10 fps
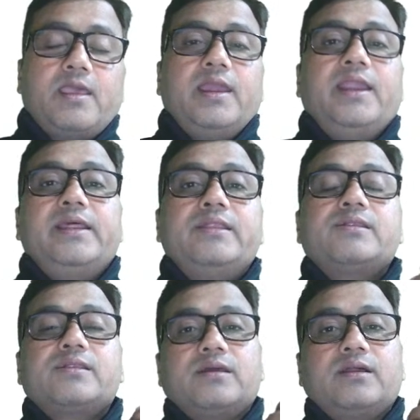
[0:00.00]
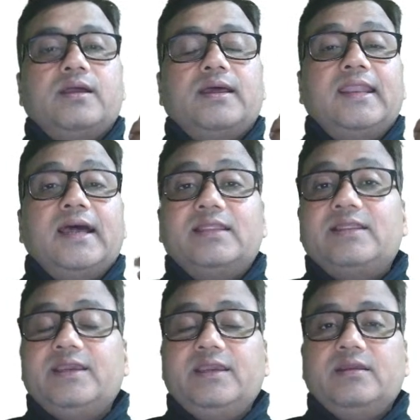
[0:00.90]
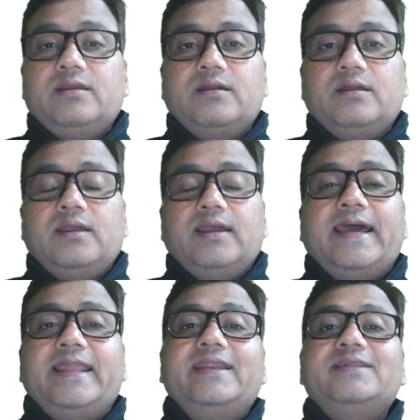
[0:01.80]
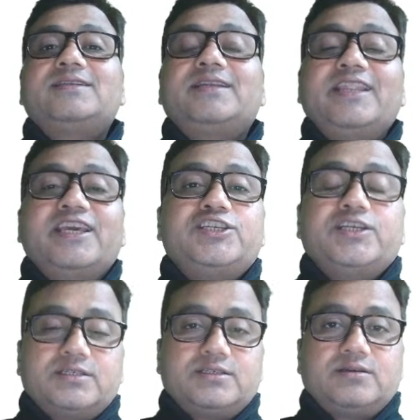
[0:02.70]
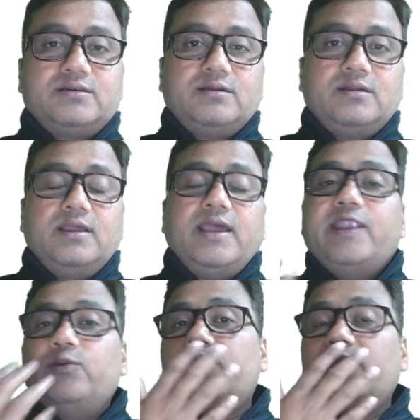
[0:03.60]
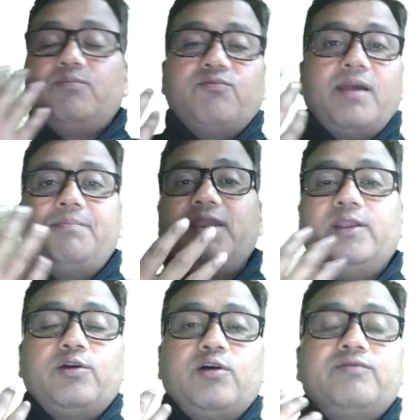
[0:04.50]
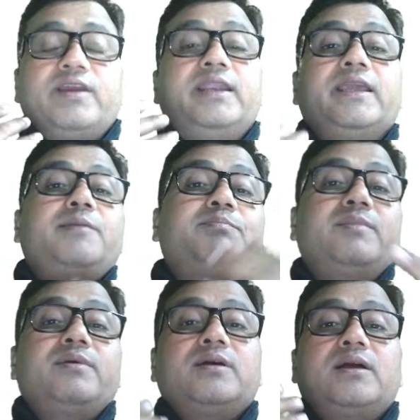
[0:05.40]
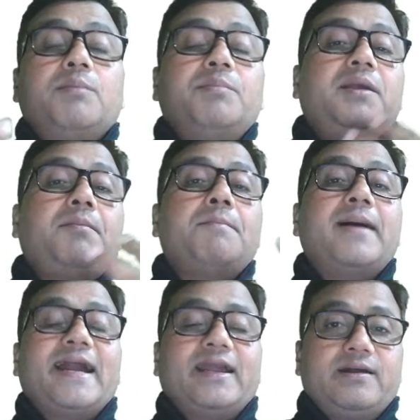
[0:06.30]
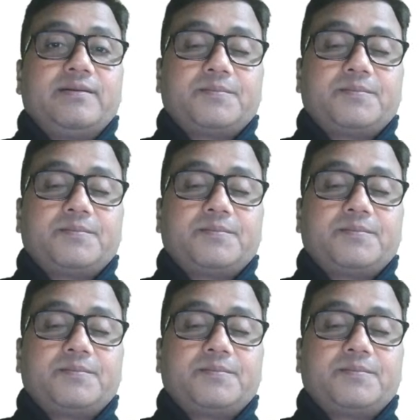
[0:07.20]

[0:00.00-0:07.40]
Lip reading: it is lathery, and it is tenacious, and you keep wiping it off, it keep coming back.